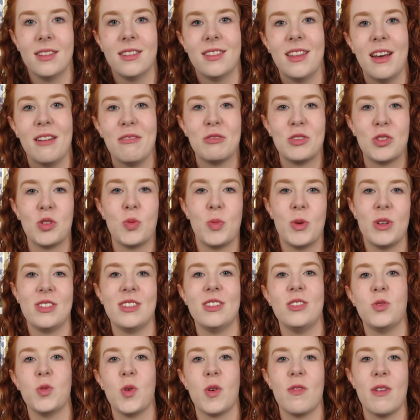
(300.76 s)
That was almost
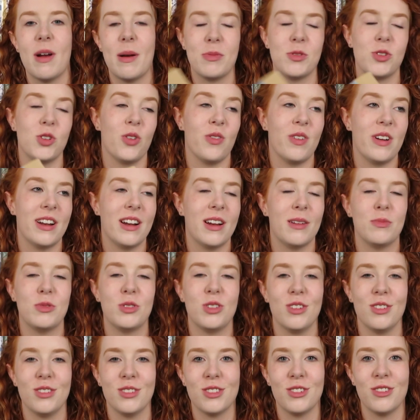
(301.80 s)
into a rap, sorry. I'm
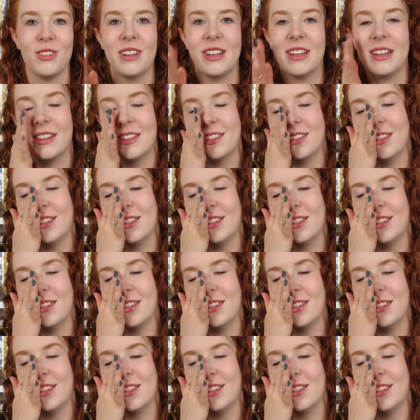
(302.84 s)
so sorry.